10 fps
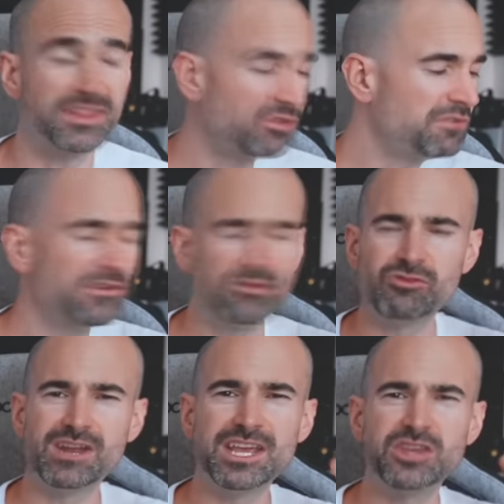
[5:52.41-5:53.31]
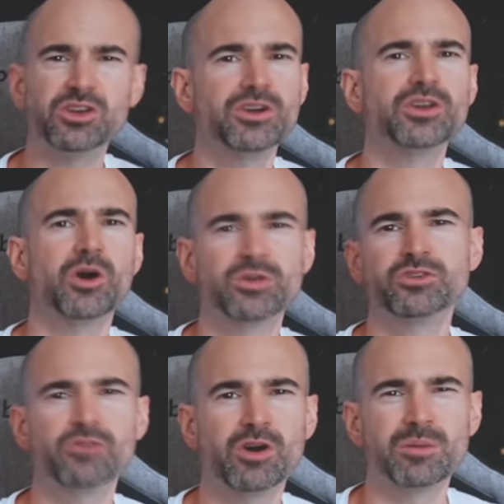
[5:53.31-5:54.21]
but they do feel really good
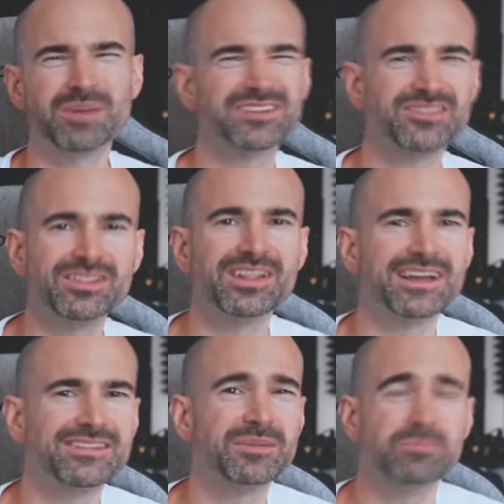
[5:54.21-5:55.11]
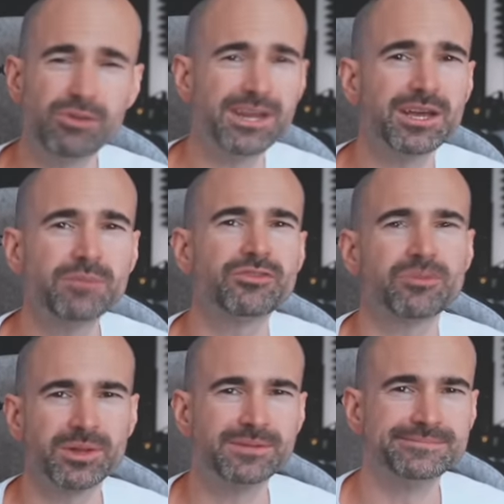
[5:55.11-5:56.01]
on your arm, nice and light and pretty comfortable.